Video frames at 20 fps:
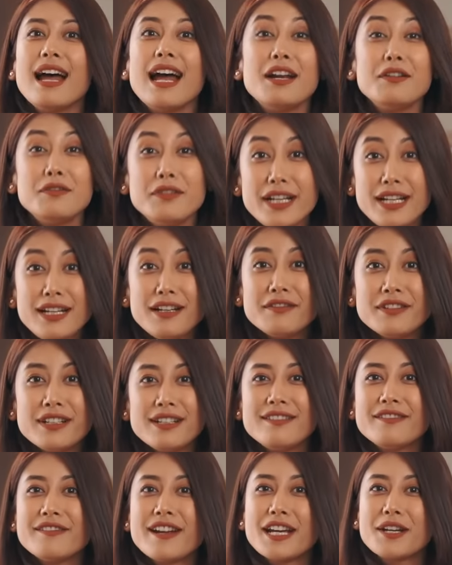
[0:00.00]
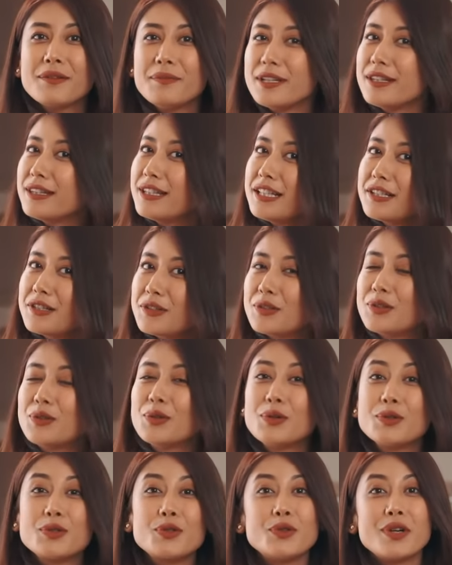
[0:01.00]
I really really recommend this to
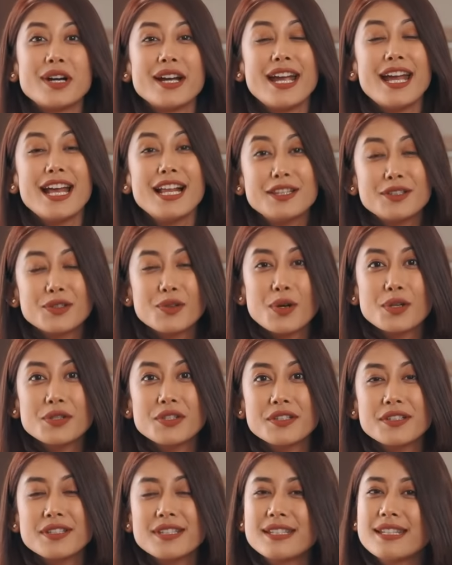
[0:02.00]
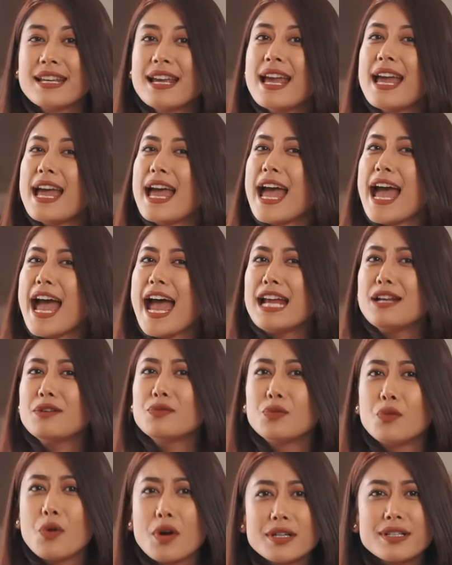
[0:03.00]
those who are health conscious
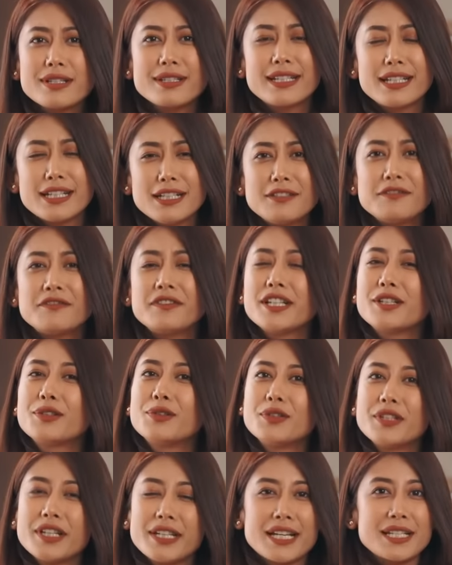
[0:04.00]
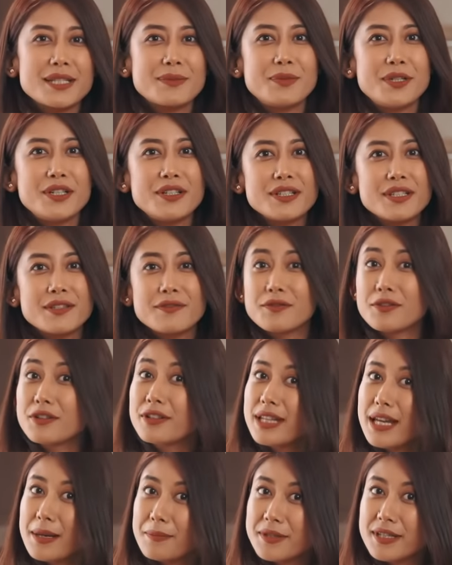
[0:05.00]
and want guilt-free cooking experience
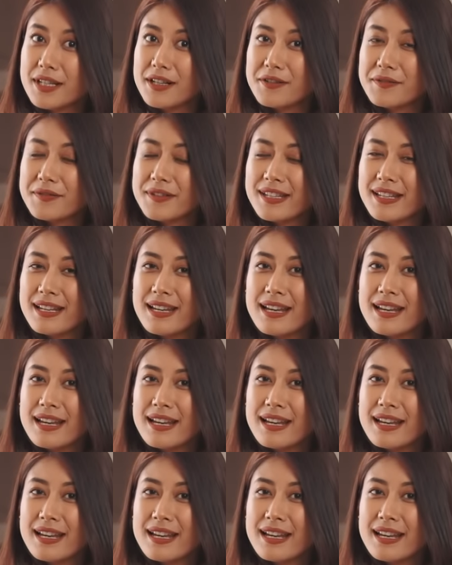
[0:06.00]
for themselves.